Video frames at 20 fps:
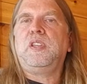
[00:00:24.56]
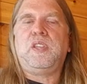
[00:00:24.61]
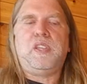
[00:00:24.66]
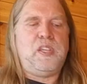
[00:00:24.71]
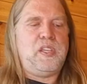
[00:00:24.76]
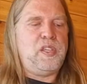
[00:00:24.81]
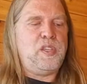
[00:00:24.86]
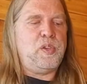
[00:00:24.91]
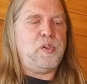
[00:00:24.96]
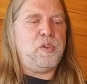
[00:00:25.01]

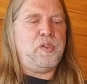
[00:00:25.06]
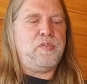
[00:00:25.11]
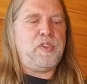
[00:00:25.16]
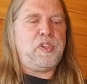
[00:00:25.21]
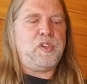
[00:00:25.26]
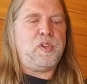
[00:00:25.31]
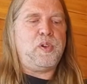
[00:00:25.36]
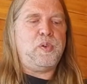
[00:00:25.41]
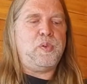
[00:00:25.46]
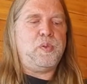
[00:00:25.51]
if I
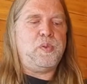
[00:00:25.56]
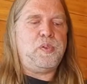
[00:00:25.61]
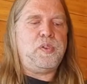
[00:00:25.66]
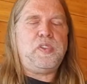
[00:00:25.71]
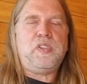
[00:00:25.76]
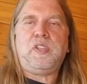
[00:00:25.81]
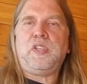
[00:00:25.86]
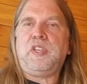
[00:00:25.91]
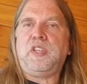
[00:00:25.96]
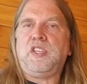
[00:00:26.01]
go
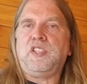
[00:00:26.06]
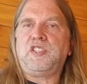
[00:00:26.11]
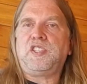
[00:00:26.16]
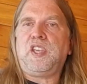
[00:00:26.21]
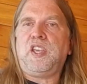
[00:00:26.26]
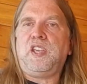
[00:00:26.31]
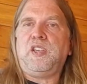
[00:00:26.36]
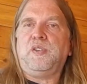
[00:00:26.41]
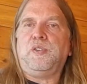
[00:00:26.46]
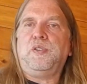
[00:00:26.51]
in a
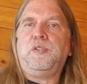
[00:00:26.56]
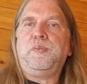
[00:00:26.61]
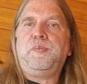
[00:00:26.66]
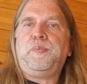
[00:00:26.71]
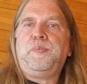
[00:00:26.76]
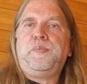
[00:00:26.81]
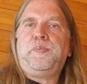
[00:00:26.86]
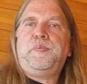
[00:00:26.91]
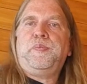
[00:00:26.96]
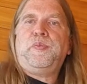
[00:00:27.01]
scale,
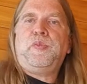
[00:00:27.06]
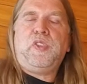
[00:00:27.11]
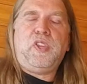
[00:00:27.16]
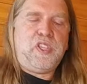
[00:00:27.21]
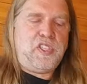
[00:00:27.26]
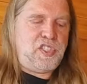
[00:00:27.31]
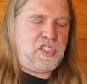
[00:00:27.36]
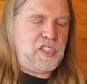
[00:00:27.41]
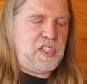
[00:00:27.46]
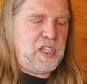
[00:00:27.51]

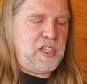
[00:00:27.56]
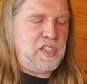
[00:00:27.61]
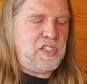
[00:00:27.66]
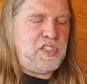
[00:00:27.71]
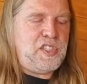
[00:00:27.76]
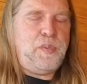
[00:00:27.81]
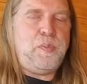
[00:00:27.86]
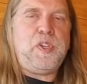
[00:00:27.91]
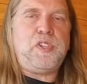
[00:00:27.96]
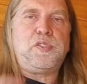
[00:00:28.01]
let's take a
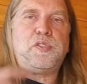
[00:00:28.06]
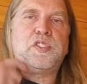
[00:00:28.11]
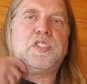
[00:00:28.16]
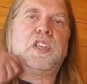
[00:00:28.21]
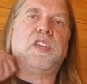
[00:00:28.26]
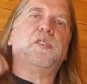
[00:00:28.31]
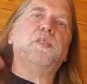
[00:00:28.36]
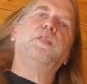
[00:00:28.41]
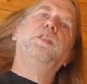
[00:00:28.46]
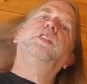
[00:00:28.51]
C major
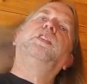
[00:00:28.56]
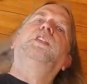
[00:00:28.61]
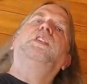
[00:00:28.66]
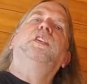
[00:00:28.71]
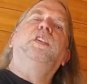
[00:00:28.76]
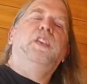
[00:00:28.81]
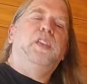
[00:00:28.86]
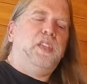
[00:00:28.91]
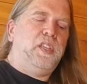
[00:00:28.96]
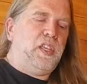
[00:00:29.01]
scale
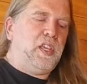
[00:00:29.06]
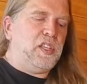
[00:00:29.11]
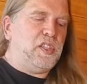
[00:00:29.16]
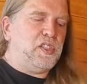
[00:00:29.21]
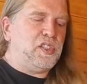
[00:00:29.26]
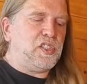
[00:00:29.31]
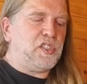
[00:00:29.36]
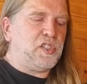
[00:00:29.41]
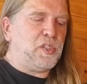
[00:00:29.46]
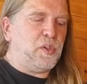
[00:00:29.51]
and
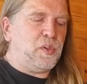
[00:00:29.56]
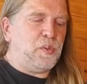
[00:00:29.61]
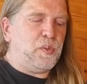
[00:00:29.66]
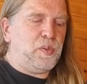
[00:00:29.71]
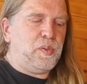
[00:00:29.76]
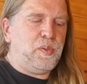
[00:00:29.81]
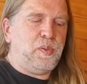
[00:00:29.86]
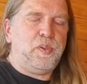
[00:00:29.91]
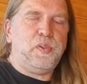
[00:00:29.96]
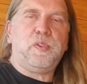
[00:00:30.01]
just go
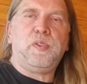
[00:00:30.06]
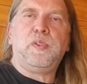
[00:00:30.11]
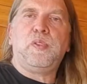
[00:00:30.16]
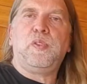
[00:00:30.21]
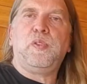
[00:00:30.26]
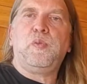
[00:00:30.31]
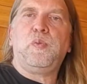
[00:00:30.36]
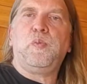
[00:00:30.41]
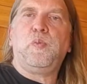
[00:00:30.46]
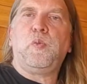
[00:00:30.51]

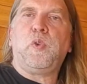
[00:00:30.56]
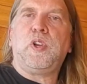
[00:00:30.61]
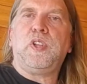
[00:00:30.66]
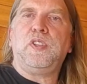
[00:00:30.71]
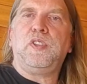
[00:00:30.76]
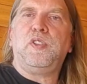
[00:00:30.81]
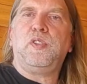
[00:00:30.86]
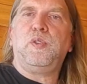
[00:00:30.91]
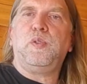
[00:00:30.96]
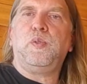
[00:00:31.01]
1,
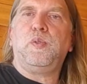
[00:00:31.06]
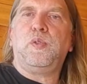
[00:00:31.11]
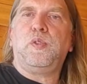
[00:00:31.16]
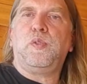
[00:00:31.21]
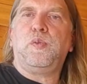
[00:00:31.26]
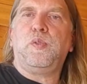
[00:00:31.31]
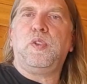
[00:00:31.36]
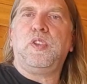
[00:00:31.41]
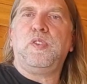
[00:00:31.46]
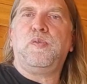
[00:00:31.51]
2,
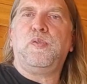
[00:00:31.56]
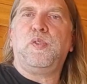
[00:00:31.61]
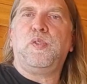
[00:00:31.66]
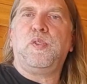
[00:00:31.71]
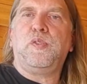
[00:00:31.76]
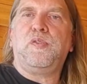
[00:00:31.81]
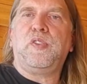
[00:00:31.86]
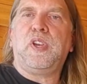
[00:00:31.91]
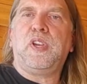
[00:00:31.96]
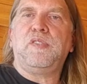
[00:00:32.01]
3, 4,
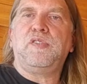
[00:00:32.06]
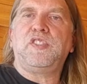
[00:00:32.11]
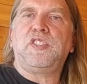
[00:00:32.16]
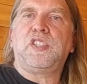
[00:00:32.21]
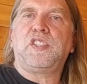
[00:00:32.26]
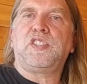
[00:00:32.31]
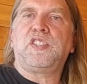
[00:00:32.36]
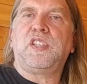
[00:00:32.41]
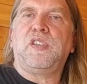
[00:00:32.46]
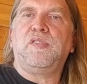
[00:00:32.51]
5,
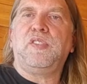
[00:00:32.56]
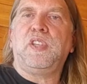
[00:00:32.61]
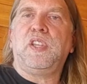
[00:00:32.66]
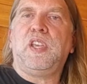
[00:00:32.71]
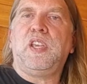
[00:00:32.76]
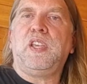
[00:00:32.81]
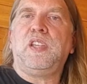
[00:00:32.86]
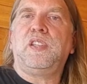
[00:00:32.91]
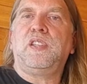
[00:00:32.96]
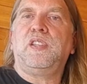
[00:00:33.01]
6,
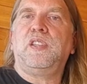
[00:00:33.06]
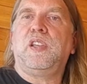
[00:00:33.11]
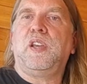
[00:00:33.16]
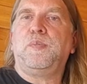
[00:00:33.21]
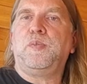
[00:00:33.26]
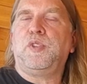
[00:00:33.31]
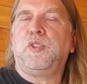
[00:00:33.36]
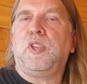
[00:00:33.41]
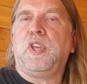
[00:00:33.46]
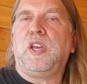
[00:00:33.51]
7, 8 up
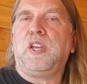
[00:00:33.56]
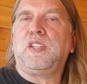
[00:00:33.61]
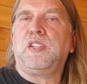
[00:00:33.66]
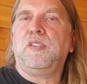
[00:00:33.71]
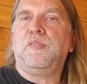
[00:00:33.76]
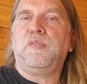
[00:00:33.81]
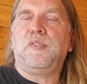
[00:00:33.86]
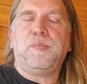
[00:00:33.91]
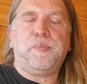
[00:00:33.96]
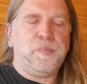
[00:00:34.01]
to the
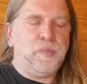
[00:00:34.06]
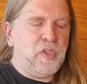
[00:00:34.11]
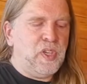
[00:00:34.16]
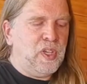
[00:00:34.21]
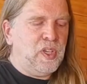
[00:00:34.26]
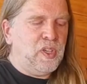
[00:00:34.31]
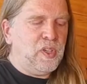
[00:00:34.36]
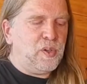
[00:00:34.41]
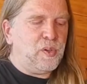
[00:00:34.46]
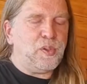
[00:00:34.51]
octave
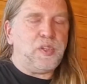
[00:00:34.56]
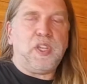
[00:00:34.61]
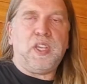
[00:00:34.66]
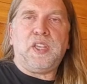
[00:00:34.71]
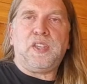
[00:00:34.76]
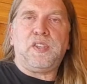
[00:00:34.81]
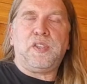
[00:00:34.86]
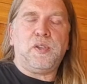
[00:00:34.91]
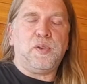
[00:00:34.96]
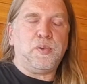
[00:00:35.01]
or the
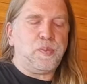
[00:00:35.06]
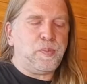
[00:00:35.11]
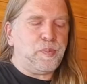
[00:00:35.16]
eighth note.